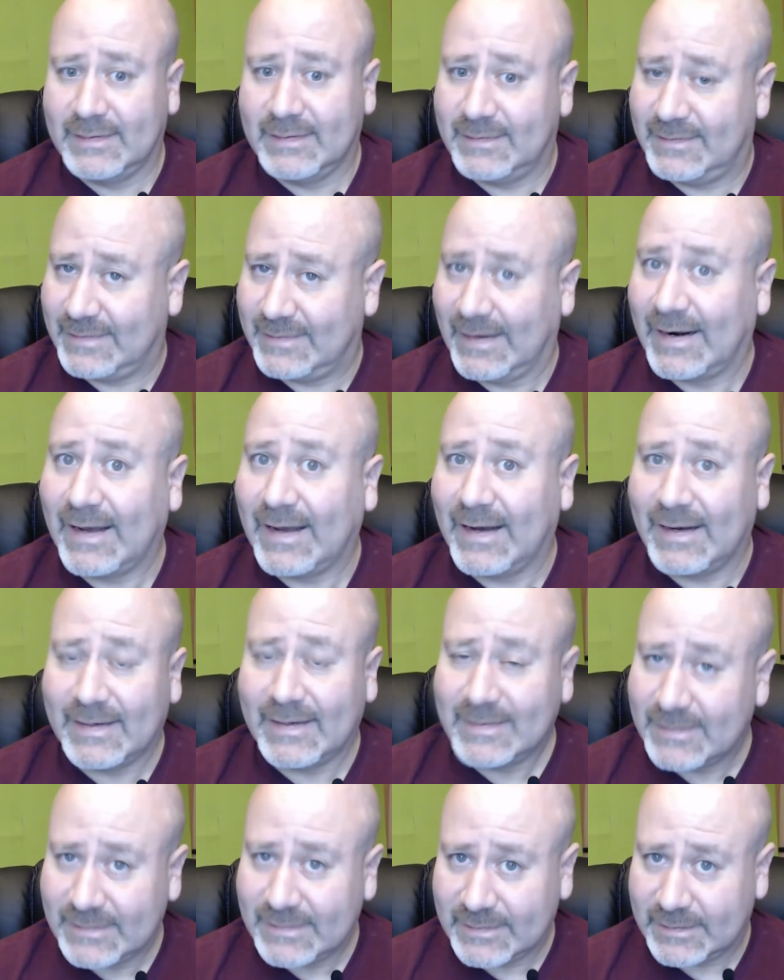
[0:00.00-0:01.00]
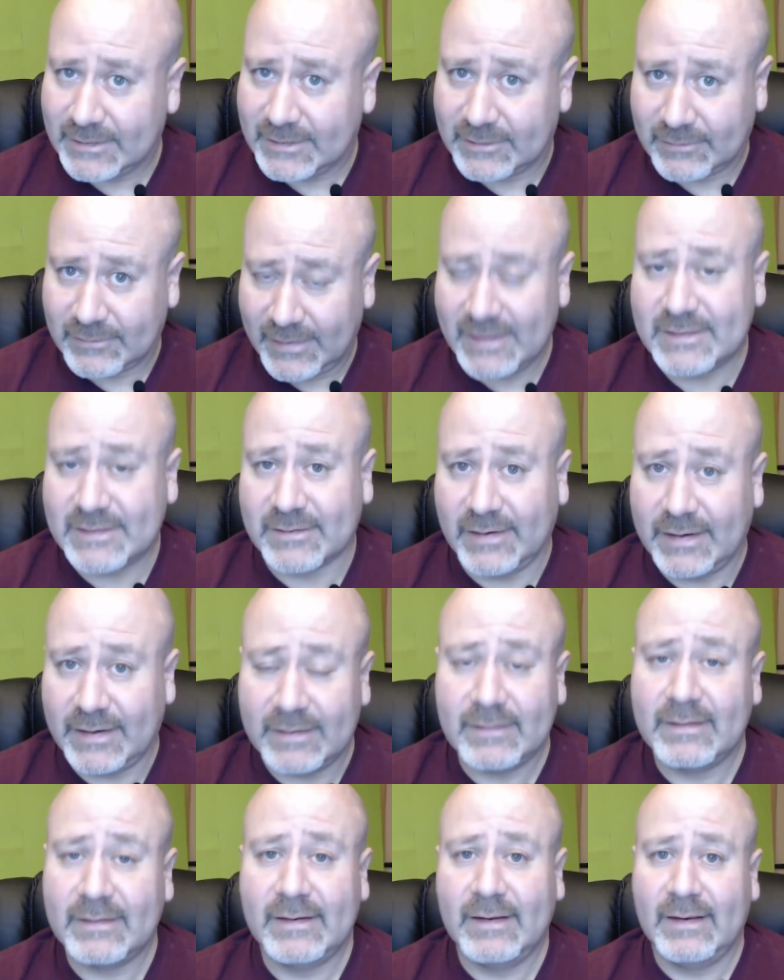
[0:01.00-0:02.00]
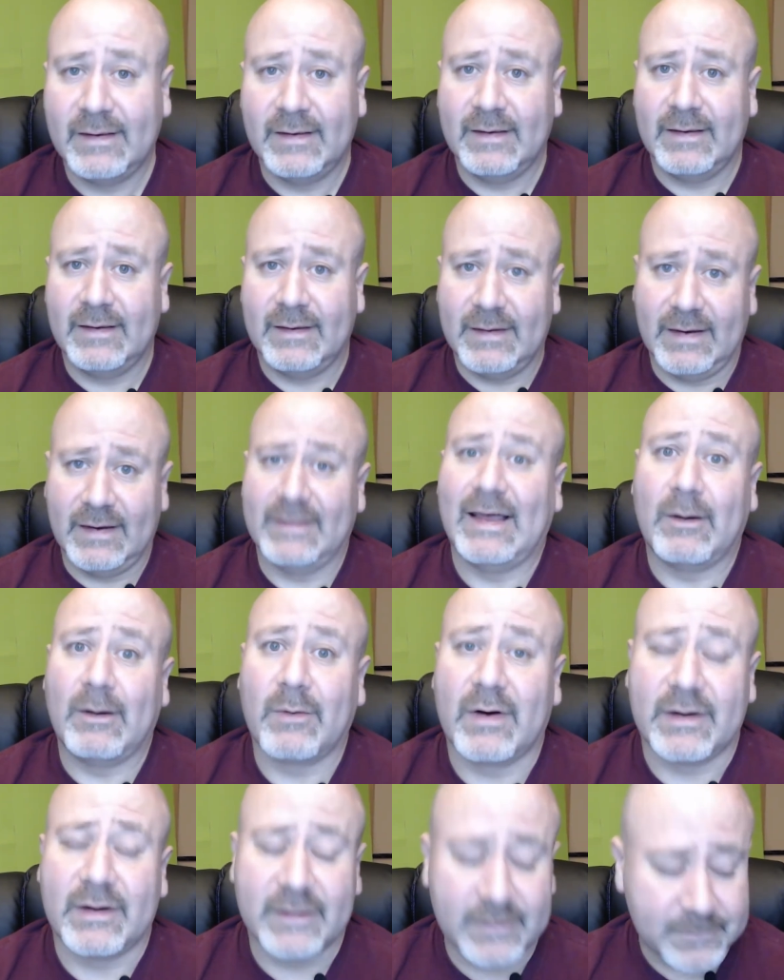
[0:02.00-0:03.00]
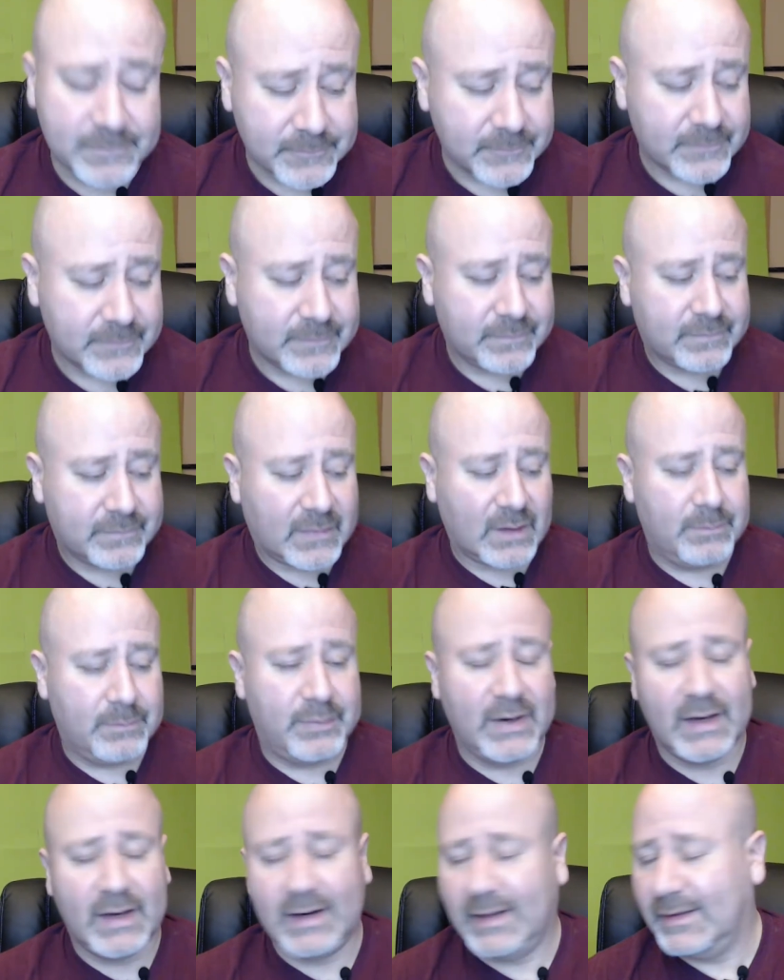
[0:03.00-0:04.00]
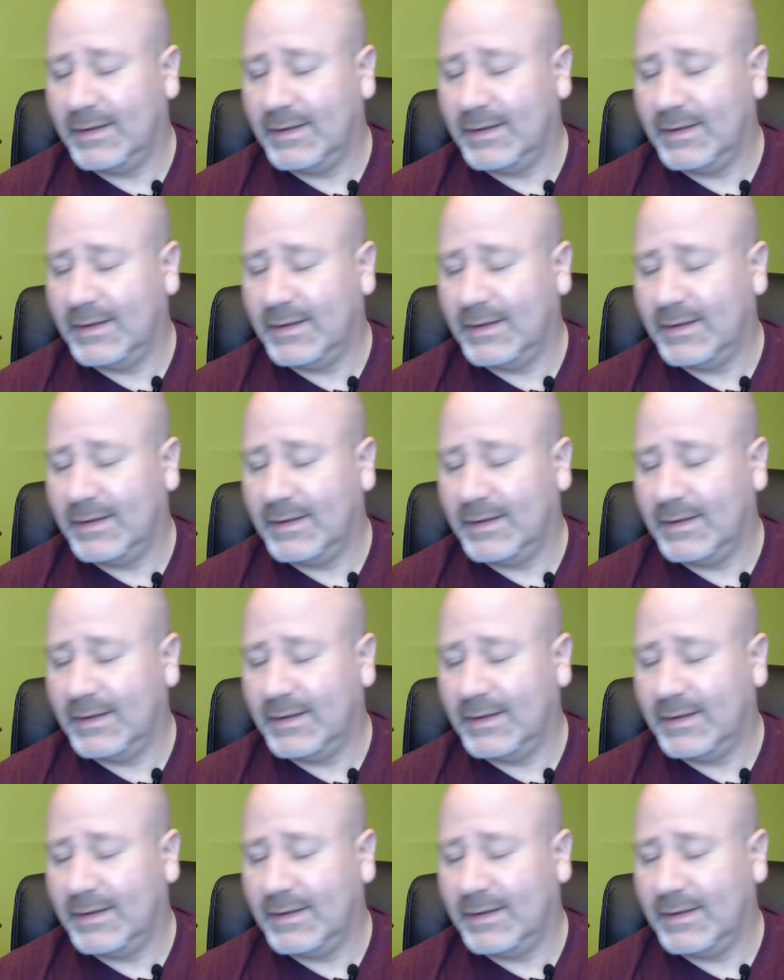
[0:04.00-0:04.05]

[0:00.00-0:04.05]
ta-da, green screen, and that worked. But